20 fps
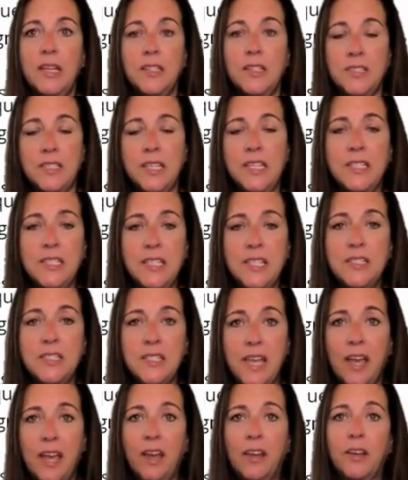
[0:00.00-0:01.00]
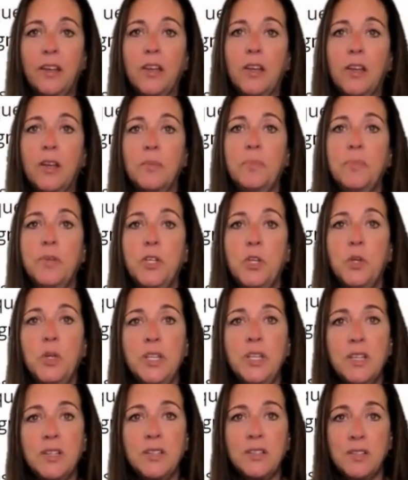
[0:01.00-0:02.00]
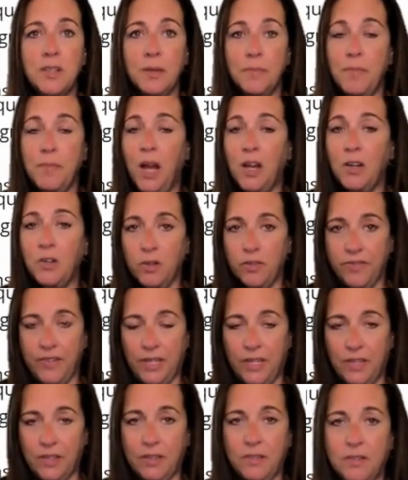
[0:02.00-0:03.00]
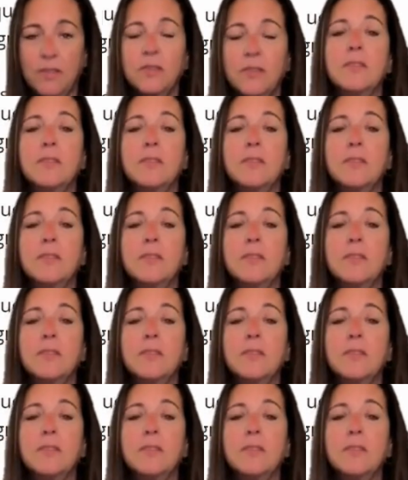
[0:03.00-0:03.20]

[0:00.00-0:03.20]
CT scan, computed tomography,